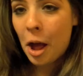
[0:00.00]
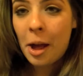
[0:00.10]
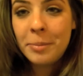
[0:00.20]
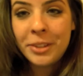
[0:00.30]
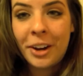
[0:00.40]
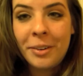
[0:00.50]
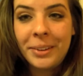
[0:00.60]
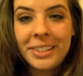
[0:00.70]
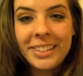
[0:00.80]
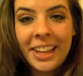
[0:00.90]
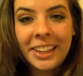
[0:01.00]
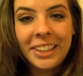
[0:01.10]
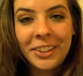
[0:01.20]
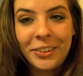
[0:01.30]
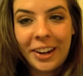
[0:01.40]
I'm sorry, but isn't that
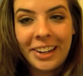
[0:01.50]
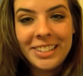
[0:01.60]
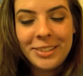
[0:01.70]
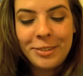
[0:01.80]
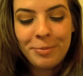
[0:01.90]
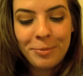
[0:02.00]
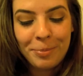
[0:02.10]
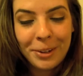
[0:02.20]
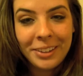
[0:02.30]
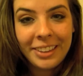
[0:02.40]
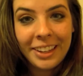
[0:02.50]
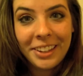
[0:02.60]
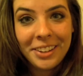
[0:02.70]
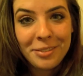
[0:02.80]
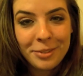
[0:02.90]
like the greatest birthday
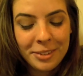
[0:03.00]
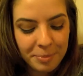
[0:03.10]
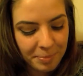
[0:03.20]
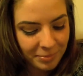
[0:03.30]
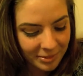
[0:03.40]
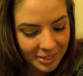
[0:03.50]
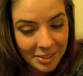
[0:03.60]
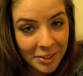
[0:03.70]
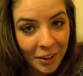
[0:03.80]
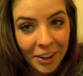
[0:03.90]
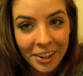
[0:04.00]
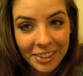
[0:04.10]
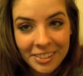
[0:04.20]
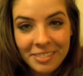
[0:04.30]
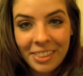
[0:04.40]
gift
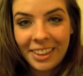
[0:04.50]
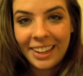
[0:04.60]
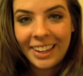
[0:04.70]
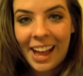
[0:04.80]
card thing?